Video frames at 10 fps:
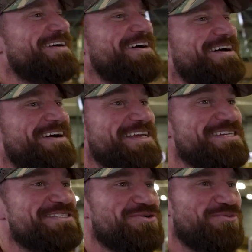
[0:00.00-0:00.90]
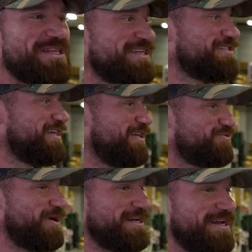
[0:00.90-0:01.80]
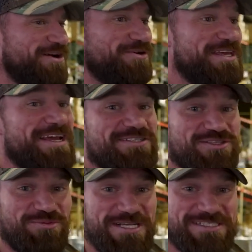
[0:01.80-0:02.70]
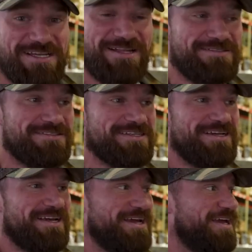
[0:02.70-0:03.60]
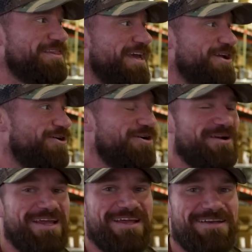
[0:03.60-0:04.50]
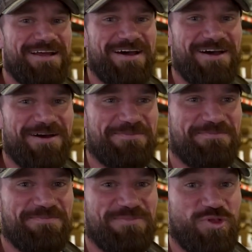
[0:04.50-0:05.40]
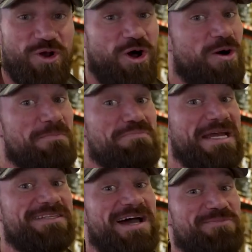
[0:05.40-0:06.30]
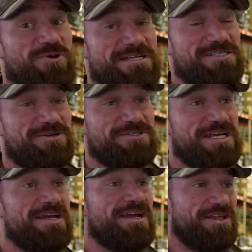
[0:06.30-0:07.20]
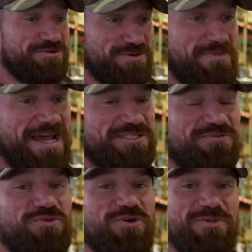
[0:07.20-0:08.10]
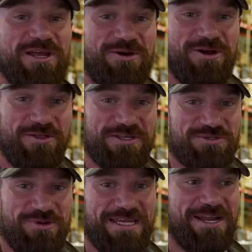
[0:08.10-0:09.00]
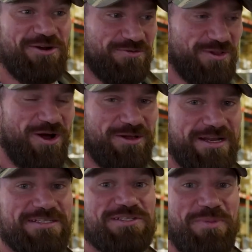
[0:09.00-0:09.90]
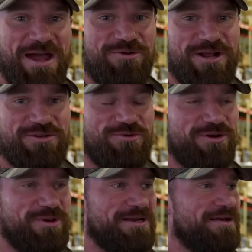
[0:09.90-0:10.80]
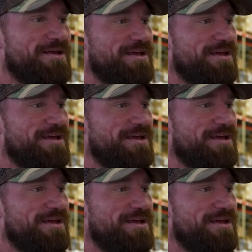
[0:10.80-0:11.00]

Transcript: Uh, he's with his kids right now. He has three sons, and they are in, um, they're all big time wrestlers. And there's a massive tournament going on this weekend over the holiday. It's the Powerade tournament.